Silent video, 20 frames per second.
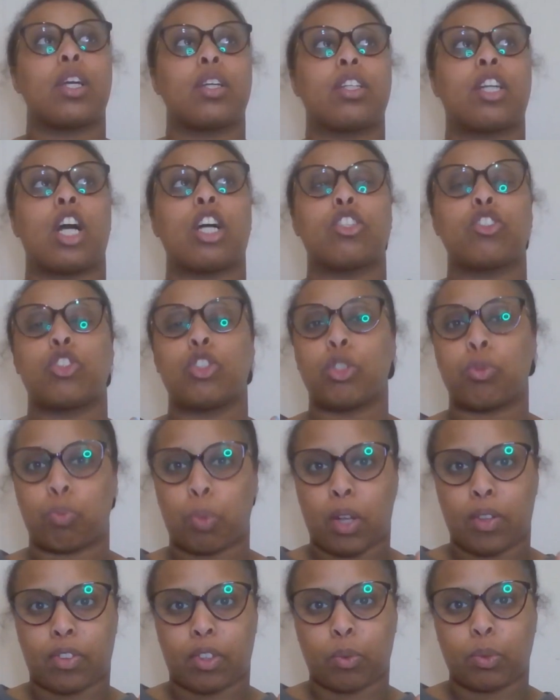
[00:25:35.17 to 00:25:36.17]
Ganji's
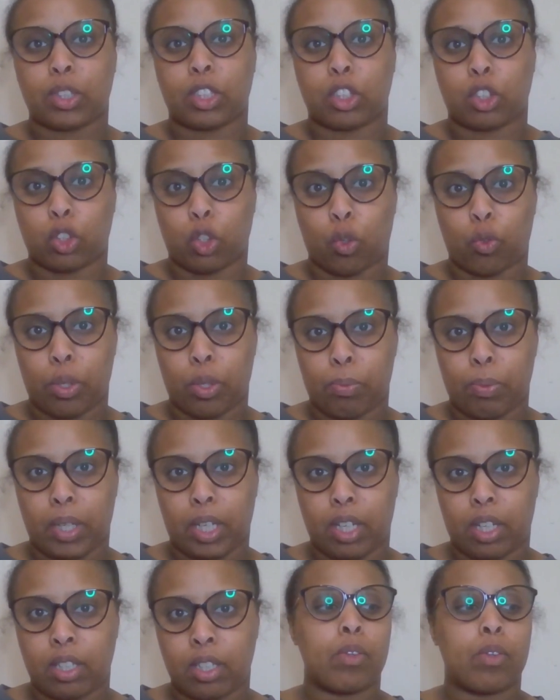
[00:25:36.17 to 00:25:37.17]
brother was a Soul
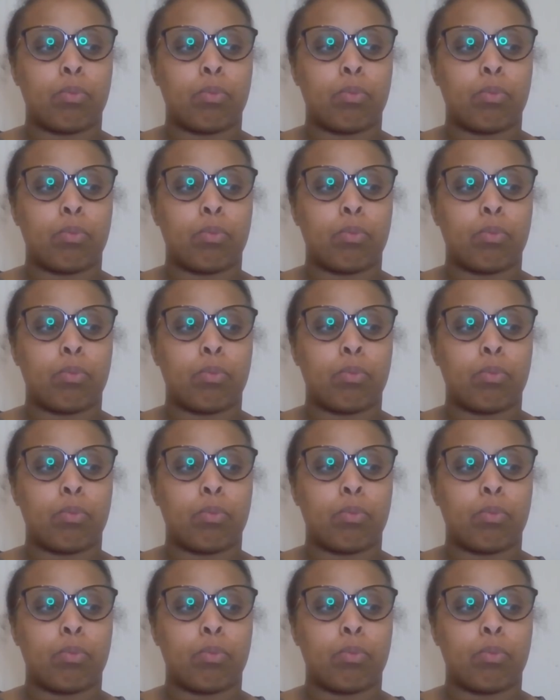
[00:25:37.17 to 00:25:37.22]
Reaper.